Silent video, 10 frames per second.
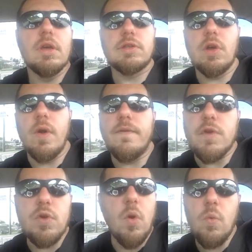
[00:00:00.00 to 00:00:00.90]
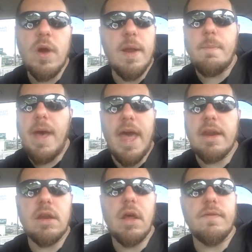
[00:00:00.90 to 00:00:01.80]
So if you don't want it bad
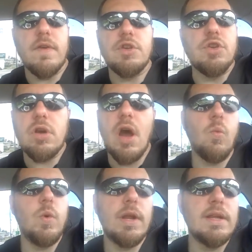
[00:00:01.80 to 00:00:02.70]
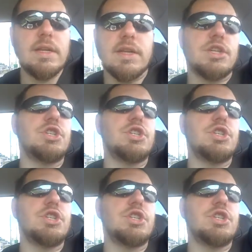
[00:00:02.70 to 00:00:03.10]
enough and you're not willing to